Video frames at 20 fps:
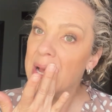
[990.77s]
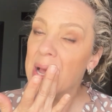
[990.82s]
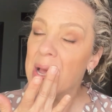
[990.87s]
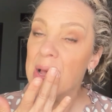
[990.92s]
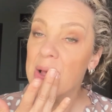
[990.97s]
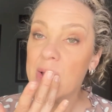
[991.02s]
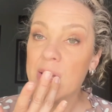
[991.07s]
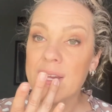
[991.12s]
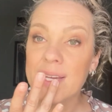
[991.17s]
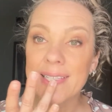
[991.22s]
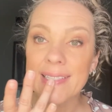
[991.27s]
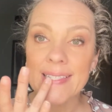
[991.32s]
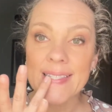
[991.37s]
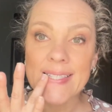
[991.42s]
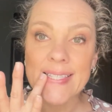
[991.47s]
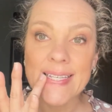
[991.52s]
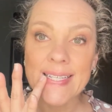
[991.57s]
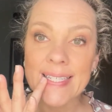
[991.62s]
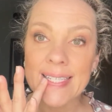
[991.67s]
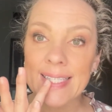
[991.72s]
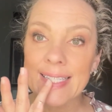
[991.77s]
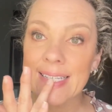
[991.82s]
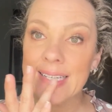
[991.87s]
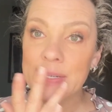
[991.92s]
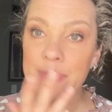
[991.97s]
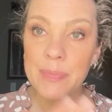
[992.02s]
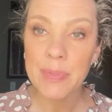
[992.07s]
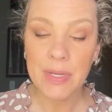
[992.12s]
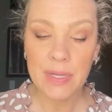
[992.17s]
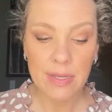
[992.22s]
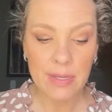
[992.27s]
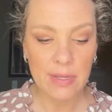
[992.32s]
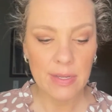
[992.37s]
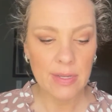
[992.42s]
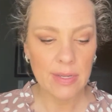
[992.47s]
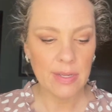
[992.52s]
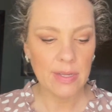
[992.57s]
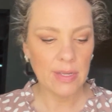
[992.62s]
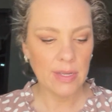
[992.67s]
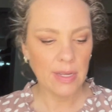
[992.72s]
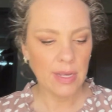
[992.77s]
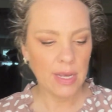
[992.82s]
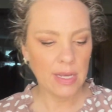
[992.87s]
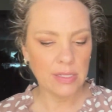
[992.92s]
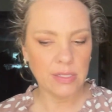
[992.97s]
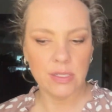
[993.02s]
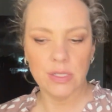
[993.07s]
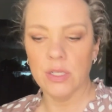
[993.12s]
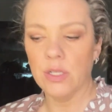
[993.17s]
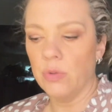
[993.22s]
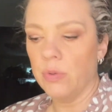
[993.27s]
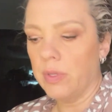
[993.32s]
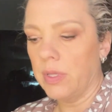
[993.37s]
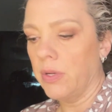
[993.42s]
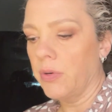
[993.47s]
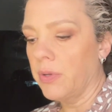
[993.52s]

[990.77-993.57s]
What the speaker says: because this tip has to do with your